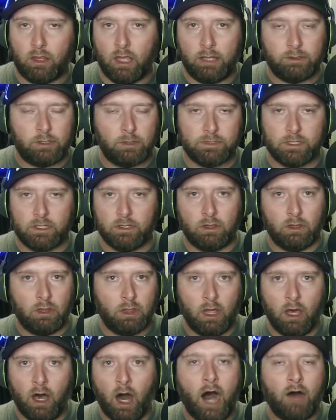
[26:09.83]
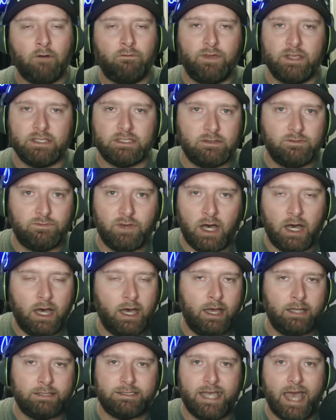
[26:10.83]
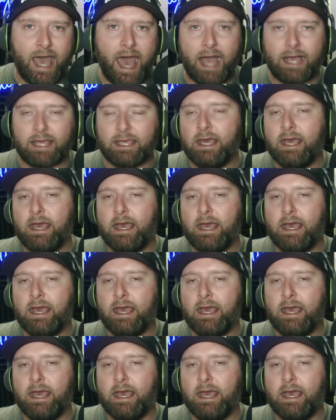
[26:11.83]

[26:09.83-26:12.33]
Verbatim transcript: in terms of the offensive uh, attack.